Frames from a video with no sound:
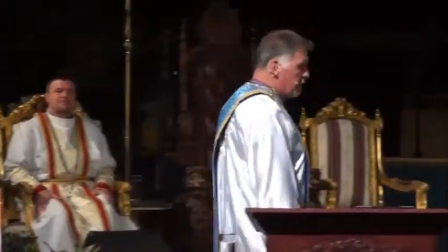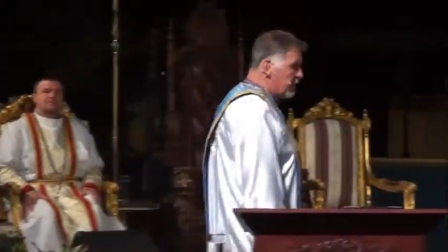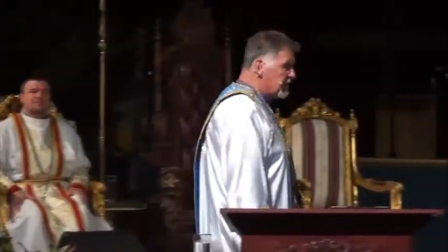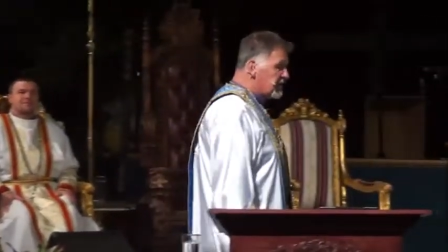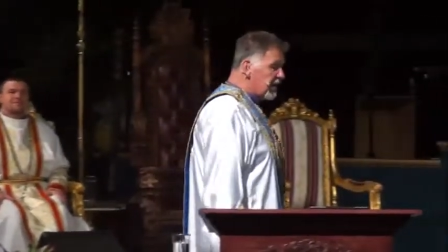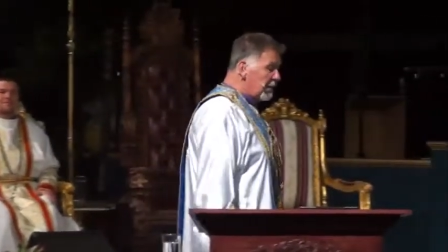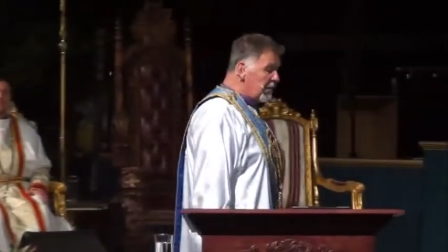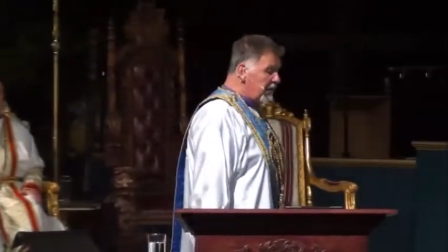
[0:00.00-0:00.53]
But
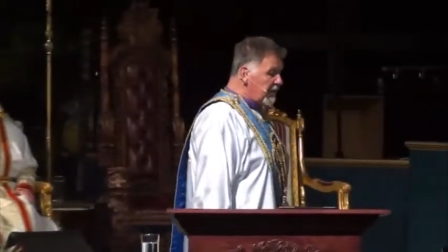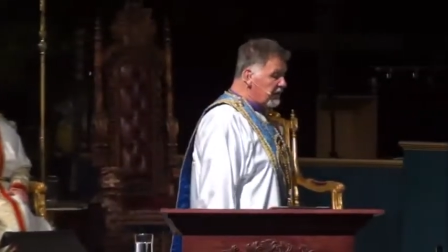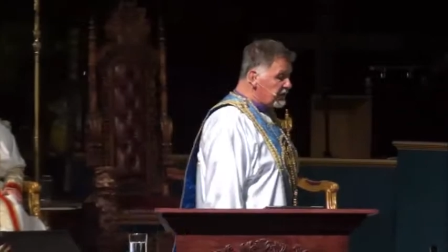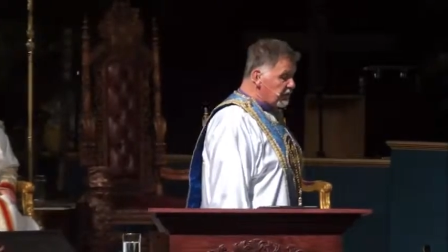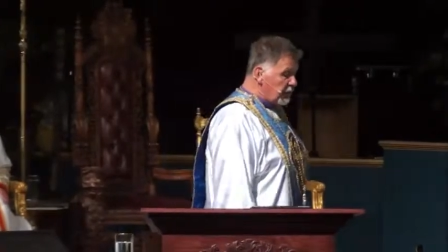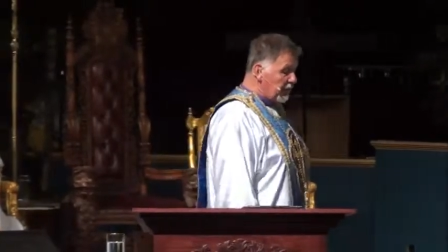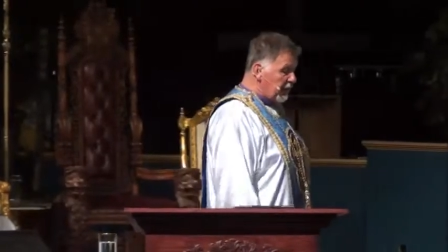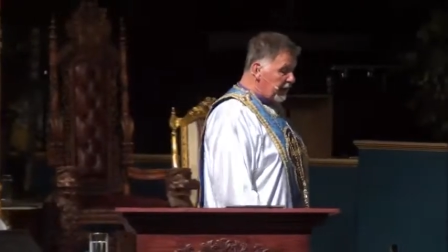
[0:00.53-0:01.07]
some of
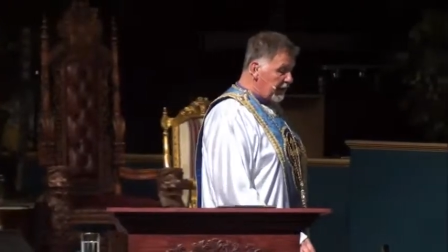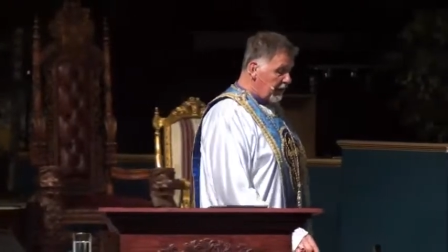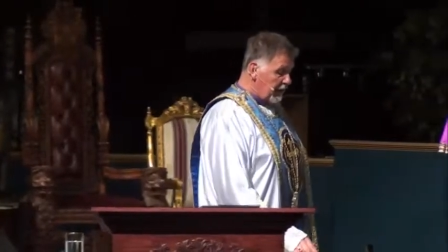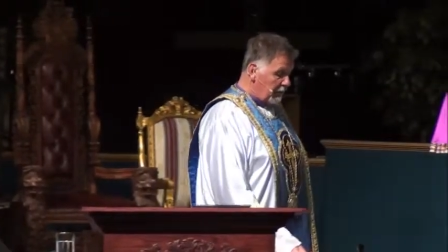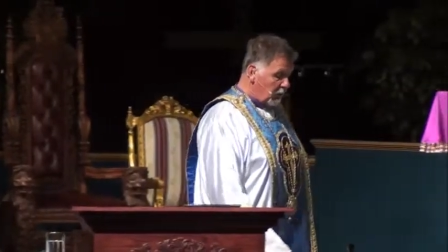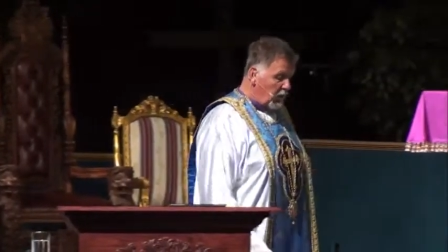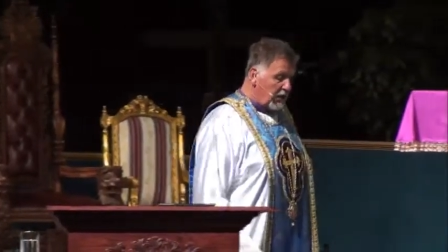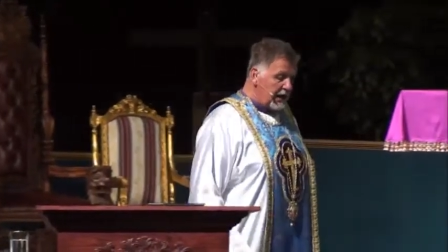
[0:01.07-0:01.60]
us really
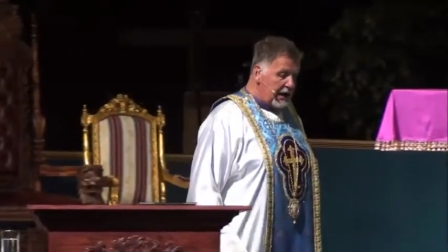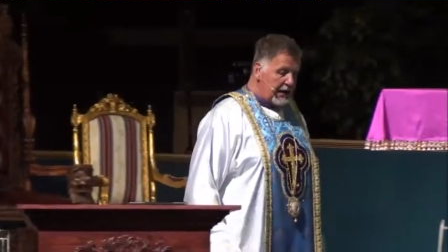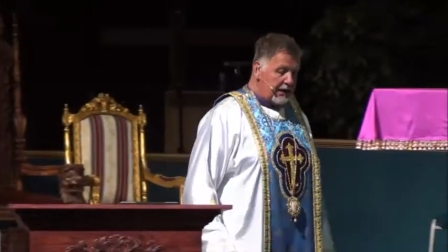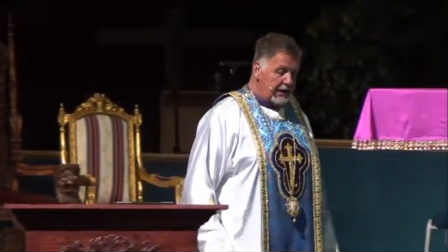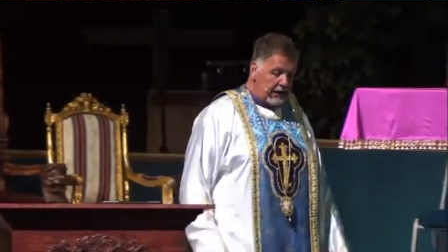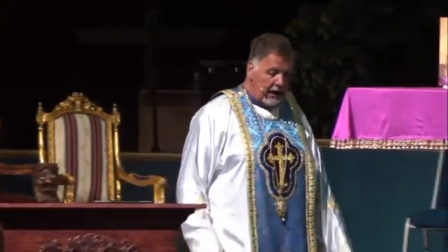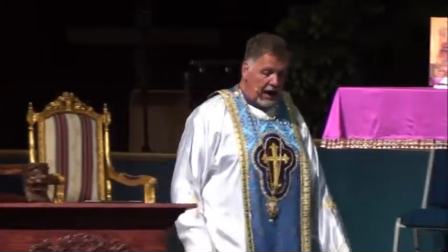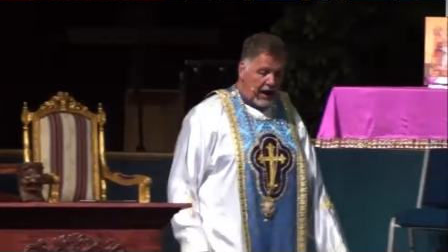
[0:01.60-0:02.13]
were
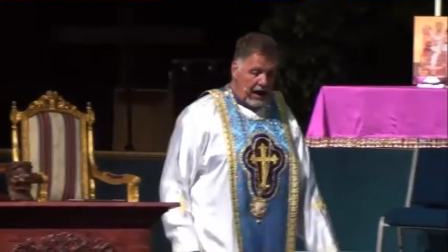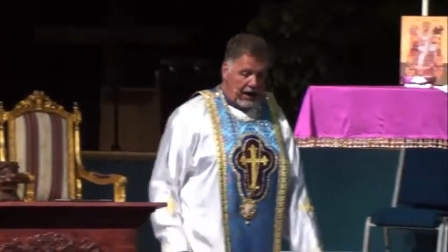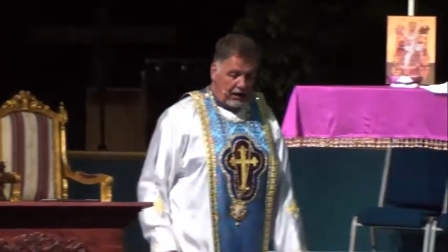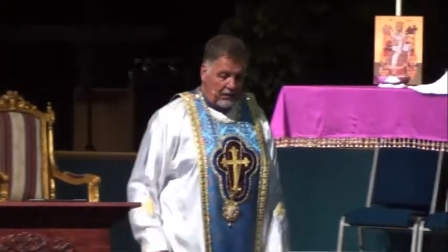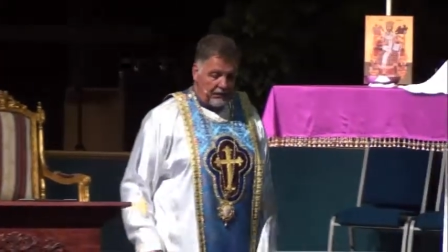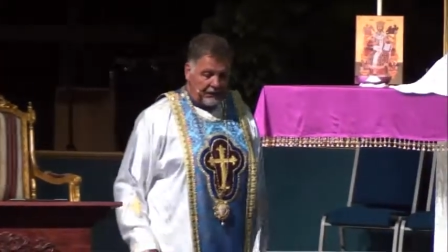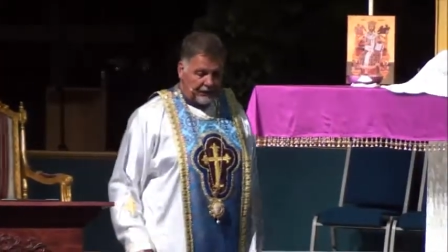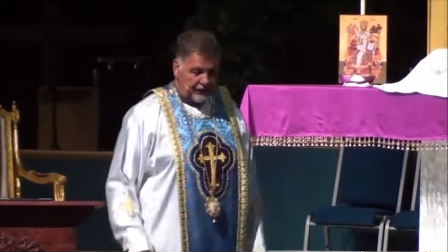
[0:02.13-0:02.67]
in
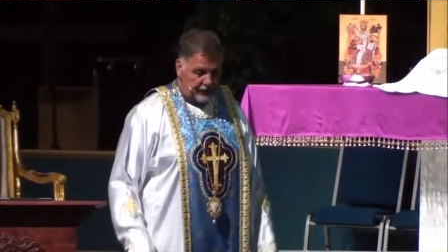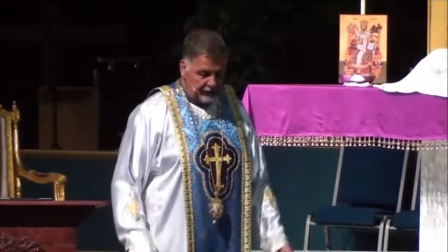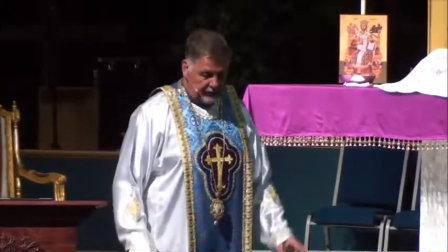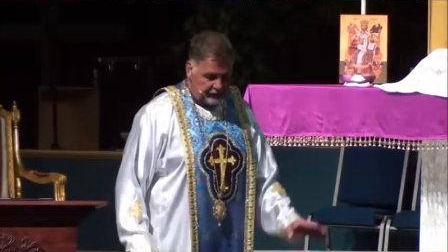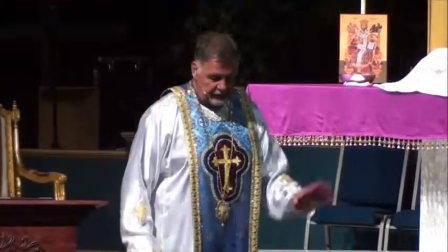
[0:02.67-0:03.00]
love.